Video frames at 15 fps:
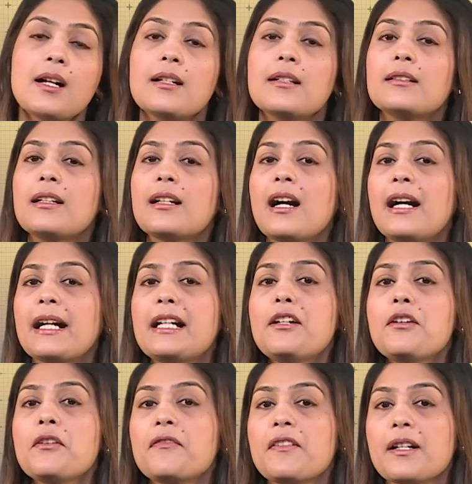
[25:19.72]
the kind
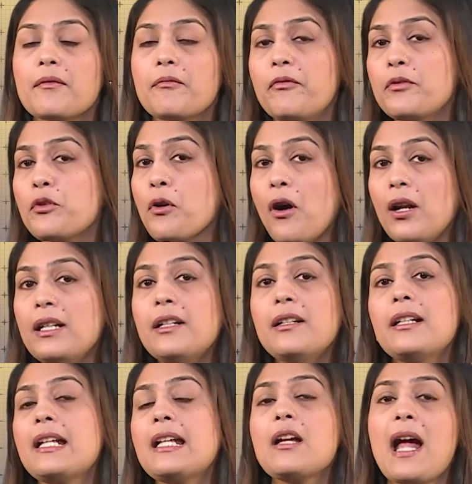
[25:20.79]
of
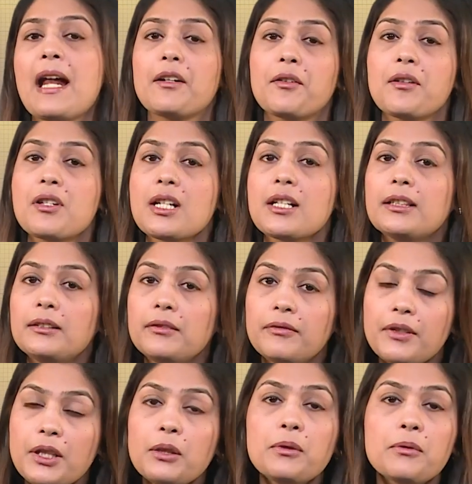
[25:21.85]
scholarly and critical
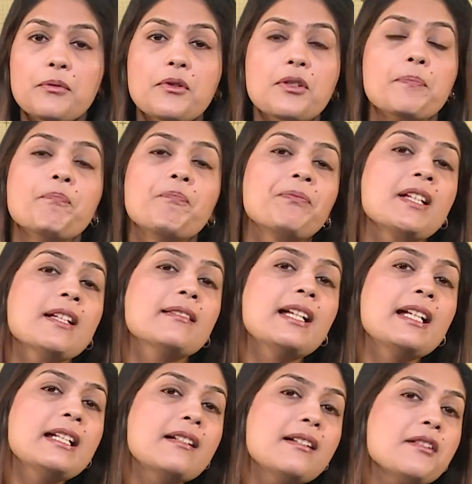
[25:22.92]
views,
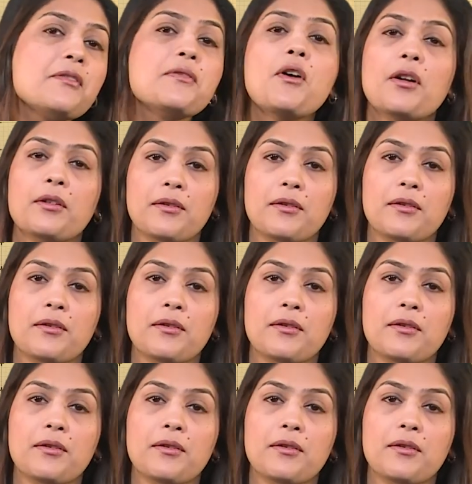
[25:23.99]
then it is not